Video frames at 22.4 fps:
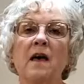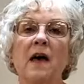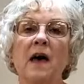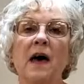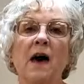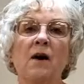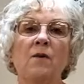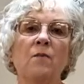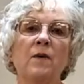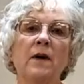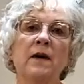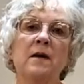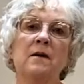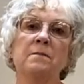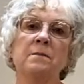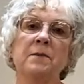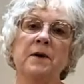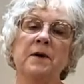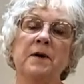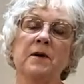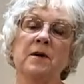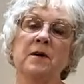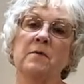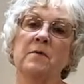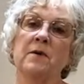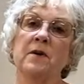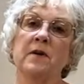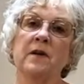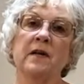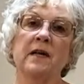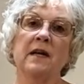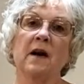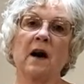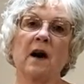at Wickenburg
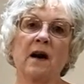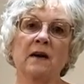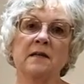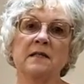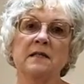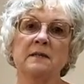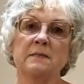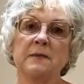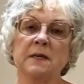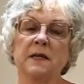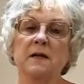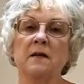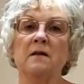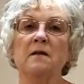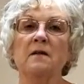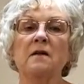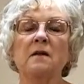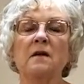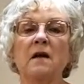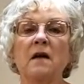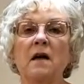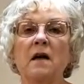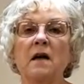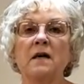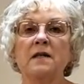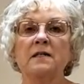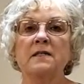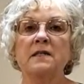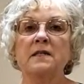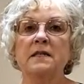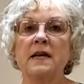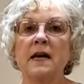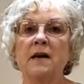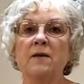Community Hospital.
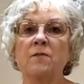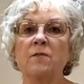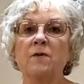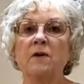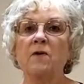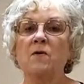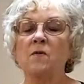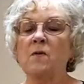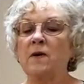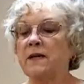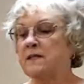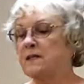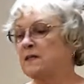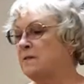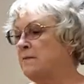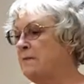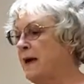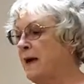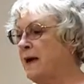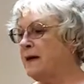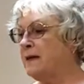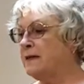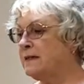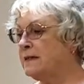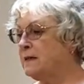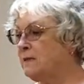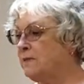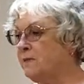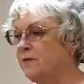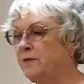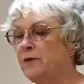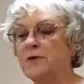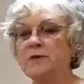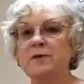Today we're going to make some
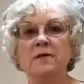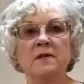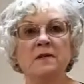fruit